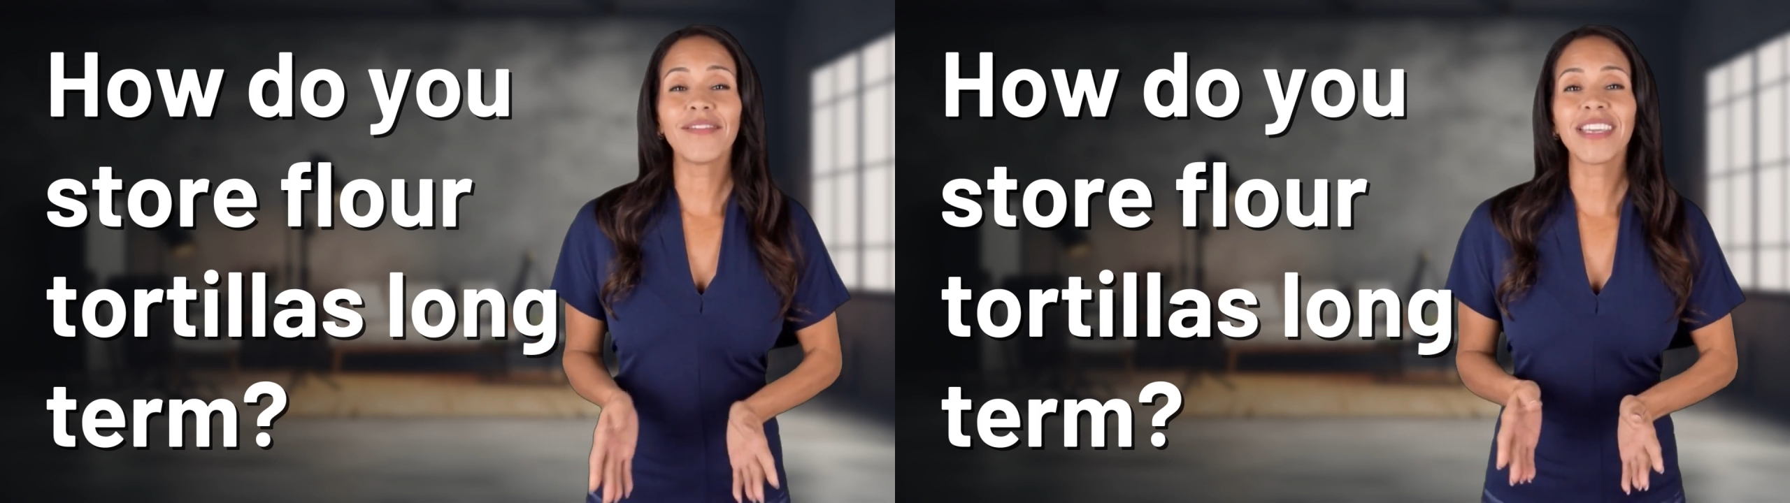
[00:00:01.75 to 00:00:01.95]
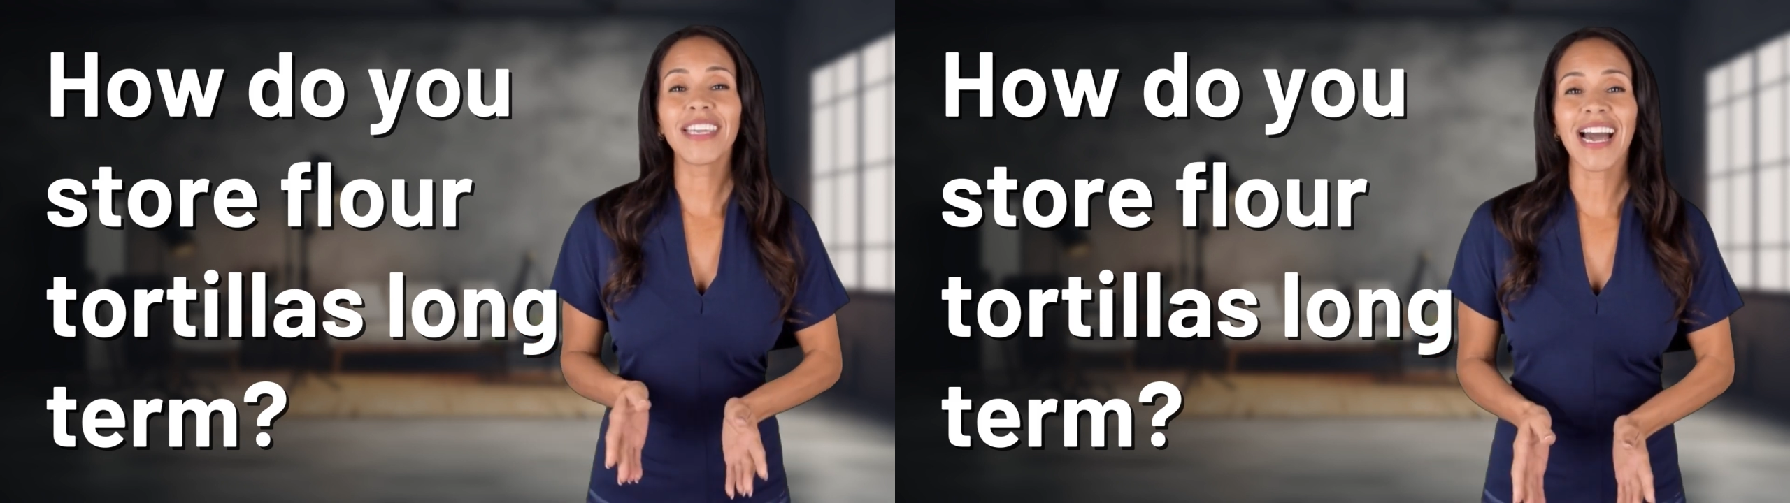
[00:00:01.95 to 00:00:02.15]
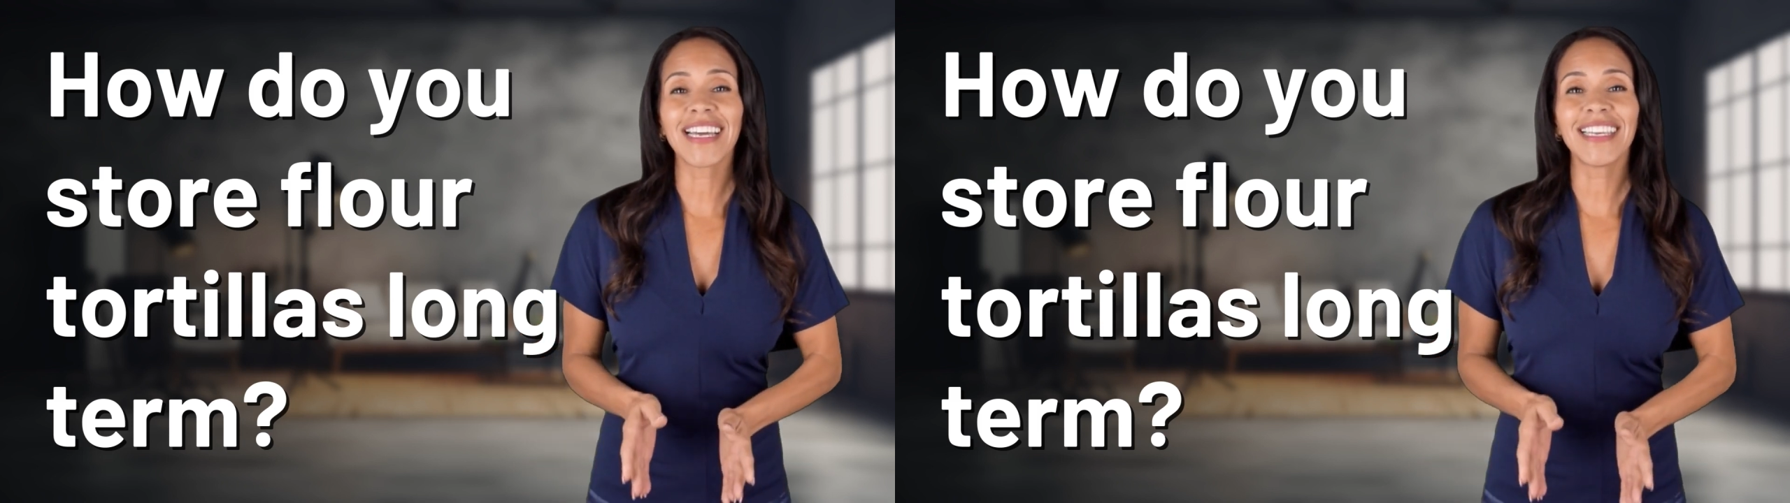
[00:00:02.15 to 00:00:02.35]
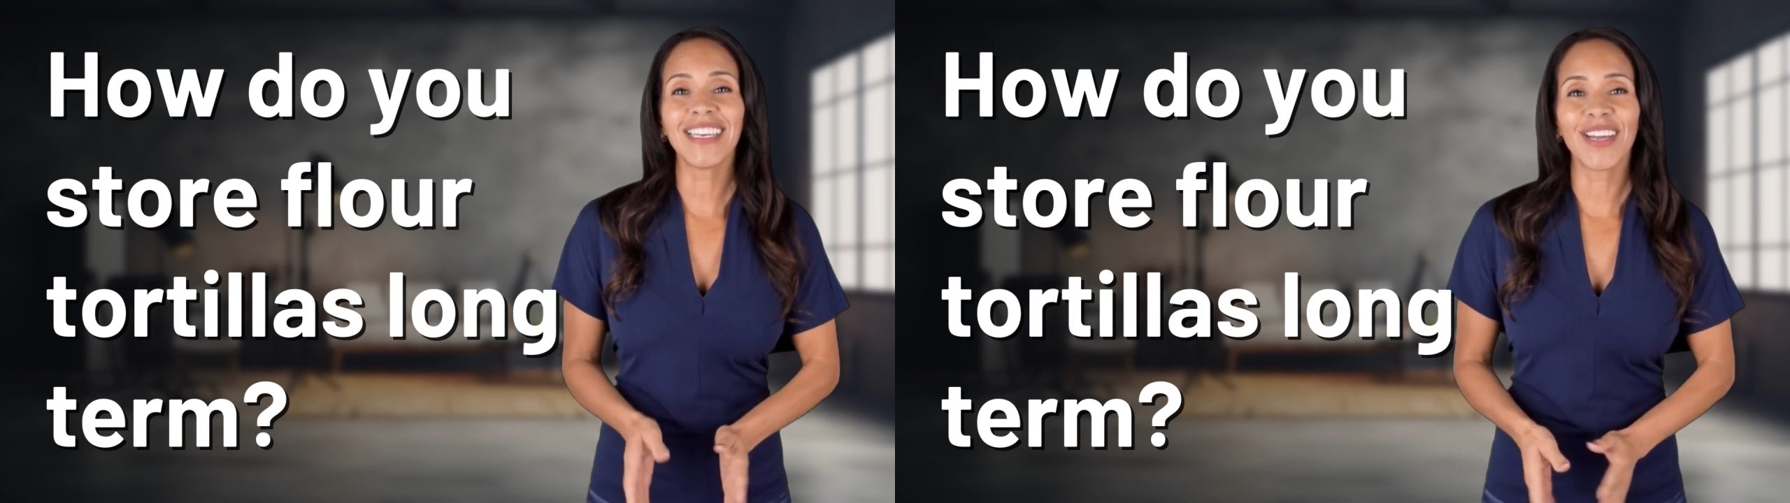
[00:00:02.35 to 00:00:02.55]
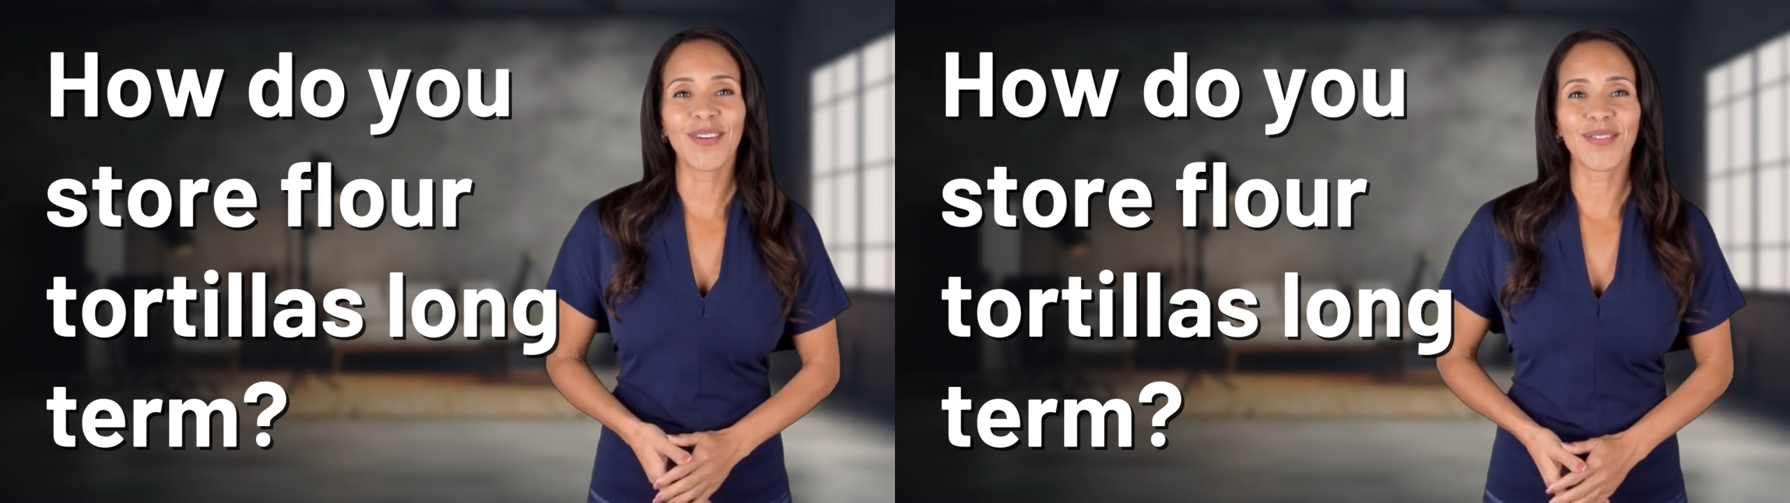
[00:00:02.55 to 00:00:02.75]
the
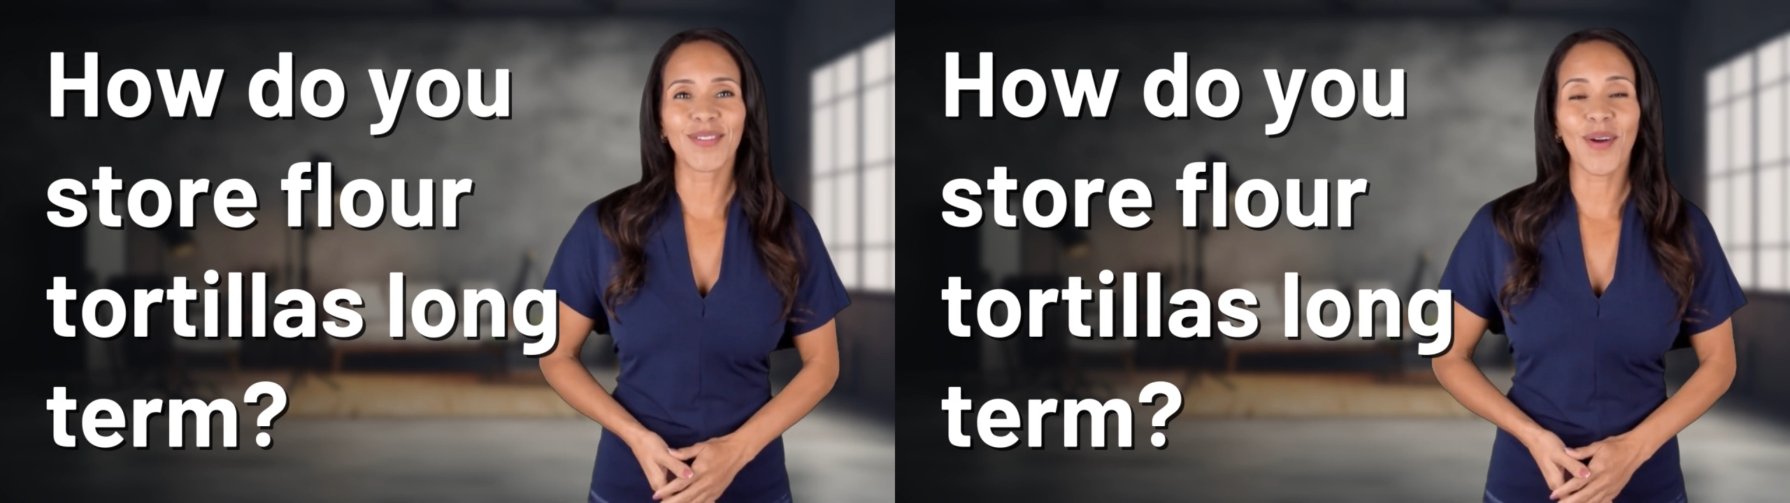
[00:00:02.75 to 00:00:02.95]
unknown,